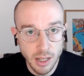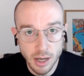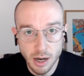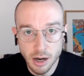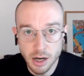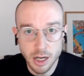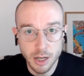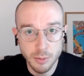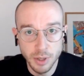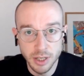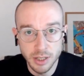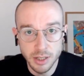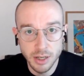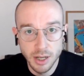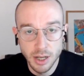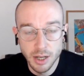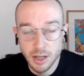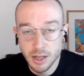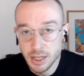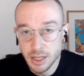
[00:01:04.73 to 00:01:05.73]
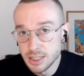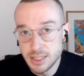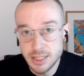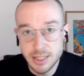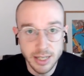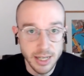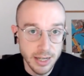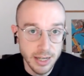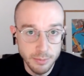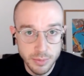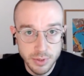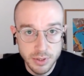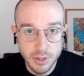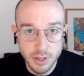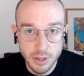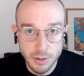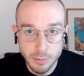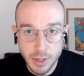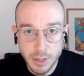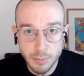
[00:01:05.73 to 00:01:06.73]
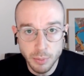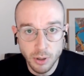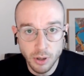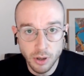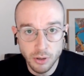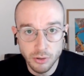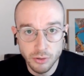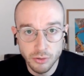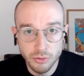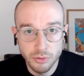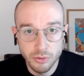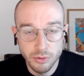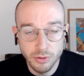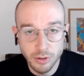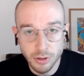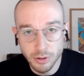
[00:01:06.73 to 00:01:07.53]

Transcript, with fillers: The argument, it seems, that people on